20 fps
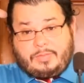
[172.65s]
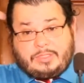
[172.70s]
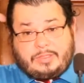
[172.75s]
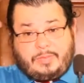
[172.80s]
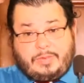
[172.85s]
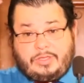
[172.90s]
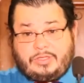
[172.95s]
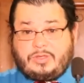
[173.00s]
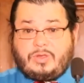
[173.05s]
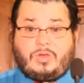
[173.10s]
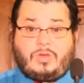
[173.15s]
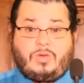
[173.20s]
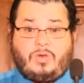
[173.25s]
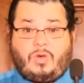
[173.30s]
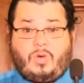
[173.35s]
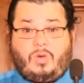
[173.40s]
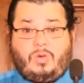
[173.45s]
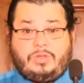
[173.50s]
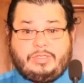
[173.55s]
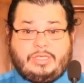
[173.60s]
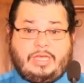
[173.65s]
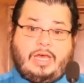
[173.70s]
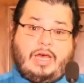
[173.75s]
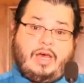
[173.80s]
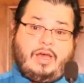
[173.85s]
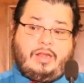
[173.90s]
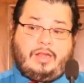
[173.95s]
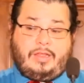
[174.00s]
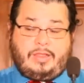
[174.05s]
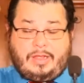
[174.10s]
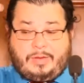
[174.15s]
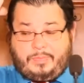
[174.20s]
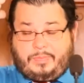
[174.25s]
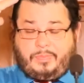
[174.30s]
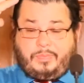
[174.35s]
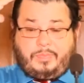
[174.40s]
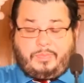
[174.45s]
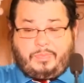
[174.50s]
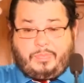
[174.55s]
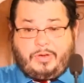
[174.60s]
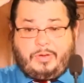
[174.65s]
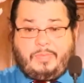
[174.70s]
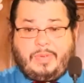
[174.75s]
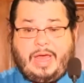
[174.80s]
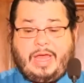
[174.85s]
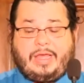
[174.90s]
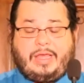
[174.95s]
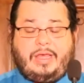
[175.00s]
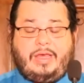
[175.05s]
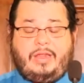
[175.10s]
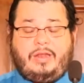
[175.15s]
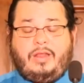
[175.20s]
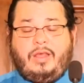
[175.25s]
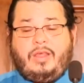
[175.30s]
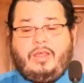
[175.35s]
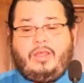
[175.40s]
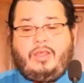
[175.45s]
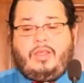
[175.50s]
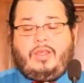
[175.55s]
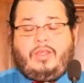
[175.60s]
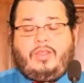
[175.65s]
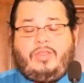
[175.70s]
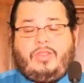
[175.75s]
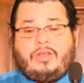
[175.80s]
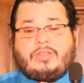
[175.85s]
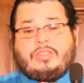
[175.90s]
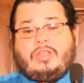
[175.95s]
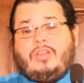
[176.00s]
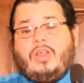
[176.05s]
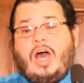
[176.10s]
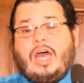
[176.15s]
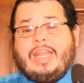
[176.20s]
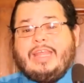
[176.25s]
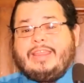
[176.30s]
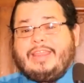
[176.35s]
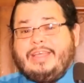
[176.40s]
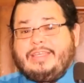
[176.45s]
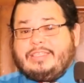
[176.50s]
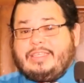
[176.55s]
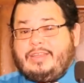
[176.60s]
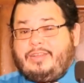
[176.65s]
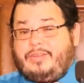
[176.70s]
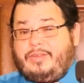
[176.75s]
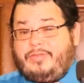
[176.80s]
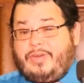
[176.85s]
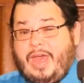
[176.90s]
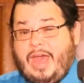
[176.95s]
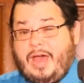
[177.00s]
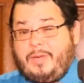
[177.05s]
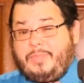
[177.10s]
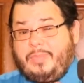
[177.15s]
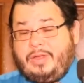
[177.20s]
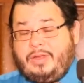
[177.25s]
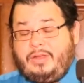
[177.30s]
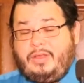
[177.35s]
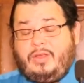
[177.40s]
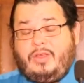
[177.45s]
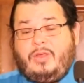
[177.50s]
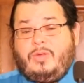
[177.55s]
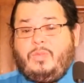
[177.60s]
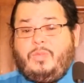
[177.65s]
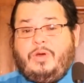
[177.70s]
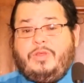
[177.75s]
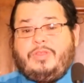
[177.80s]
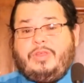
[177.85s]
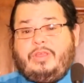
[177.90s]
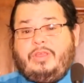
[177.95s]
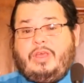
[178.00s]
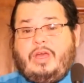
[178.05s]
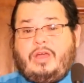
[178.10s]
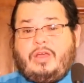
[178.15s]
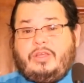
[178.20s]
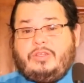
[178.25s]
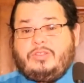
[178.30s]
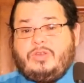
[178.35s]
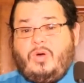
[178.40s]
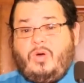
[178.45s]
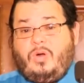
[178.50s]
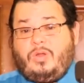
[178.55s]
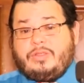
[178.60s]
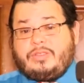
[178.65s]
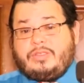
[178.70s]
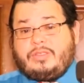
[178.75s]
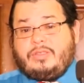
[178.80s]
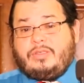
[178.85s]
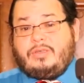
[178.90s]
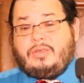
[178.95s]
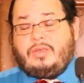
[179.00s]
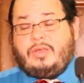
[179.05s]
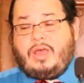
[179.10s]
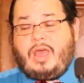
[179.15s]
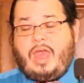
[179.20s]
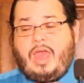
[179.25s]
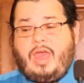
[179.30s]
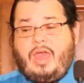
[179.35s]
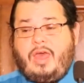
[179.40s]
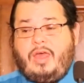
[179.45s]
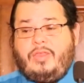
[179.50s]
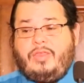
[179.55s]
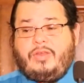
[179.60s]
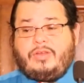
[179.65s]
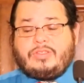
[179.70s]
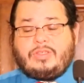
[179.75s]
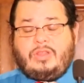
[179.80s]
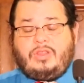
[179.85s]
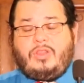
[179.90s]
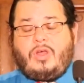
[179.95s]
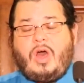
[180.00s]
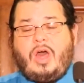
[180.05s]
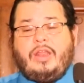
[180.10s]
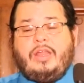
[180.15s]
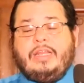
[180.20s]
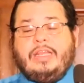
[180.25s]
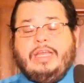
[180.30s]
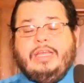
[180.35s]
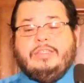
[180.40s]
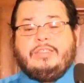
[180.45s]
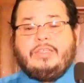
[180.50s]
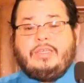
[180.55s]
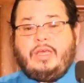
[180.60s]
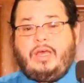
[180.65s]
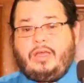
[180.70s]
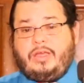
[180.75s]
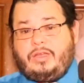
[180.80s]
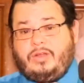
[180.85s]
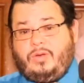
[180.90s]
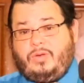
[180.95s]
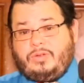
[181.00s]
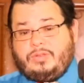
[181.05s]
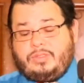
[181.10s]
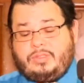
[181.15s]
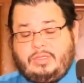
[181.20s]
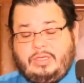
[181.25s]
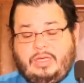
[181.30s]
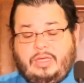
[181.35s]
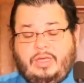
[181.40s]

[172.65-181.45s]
Some of the skulls cut and then put back in. There's a lot of things that have happened within young adults, and there's a lot of needs of young adults.